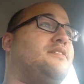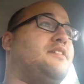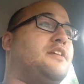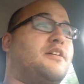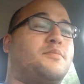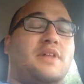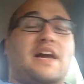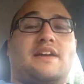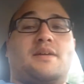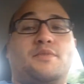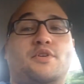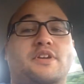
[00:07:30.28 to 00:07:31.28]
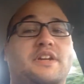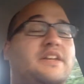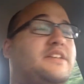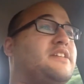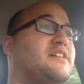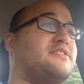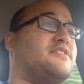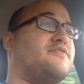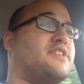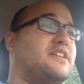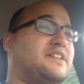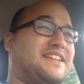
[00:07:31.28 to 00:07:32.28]
the young black community
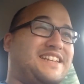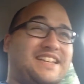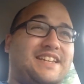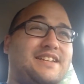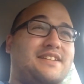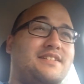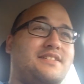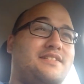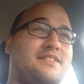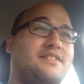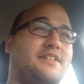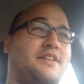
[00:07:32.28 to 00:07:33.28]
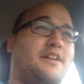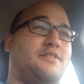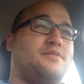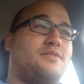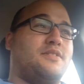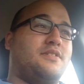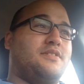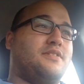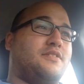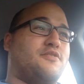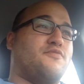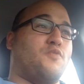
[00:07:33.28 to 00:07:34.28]
doesn't really need, you know?
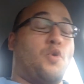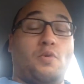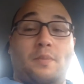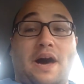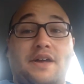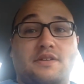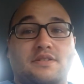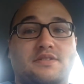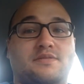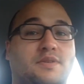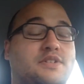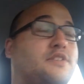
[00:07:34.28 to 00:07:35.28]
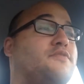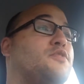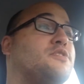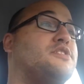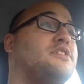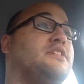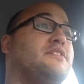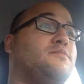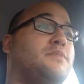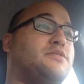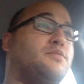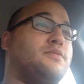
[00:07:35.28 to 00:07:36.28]
They're role models, which
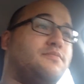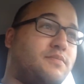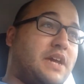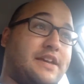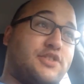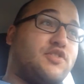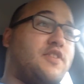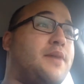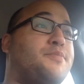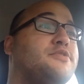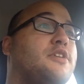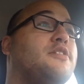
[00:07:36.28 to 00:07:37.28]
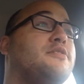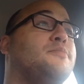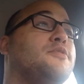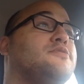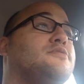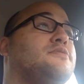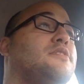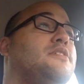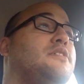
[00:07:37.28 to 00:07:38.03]
unfortunately that's what gangster rappers are to most